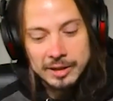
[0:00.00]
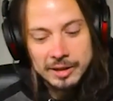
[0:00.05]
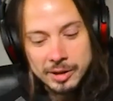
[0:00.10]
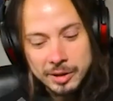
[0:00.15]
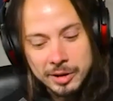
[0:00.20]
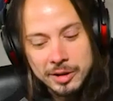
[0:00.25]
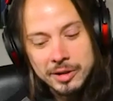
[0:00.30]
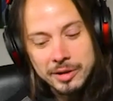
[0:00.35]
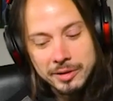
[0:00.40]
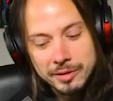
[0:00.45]
Do
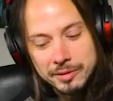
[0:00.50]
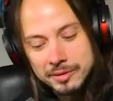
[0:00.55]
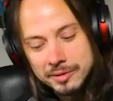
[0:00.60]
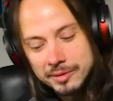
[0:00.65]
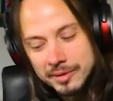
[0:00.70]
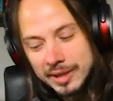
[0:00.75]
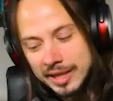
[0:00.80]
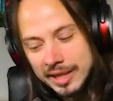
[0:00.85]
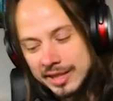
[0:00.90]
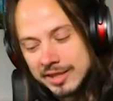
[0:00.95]
you
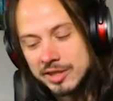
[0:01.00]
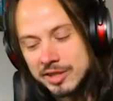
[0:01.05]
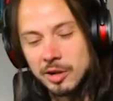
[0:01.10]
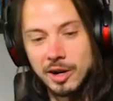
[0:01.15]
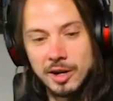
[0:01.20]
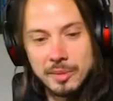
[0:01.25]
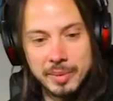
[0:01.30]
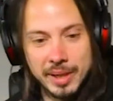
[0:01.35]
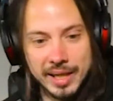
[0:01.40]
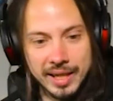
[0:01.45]

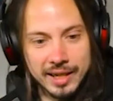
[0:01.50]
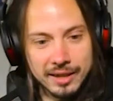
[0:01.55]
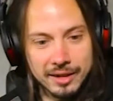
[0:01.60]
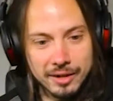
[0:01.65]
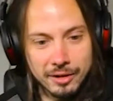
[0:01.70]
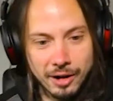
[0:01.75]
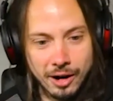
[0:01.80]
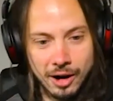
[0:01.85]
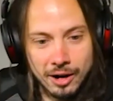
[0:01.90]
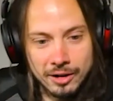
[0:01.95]
enjoy being on
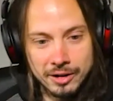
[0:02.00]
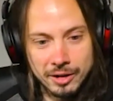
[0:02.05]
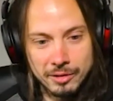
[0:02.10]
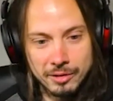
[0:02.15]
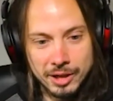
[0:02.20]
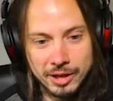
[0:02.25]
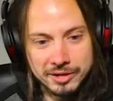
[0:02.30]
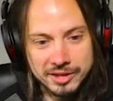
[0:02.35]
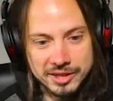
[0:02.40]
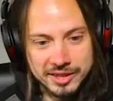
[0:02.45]
the, on the
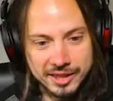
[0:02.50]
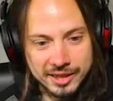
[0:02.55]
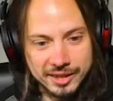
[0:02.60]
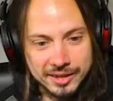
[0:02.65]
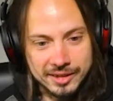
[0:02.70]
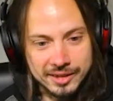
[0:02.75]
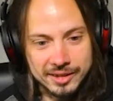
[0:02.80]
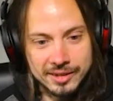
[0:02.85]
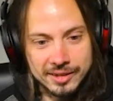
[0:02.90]
road still?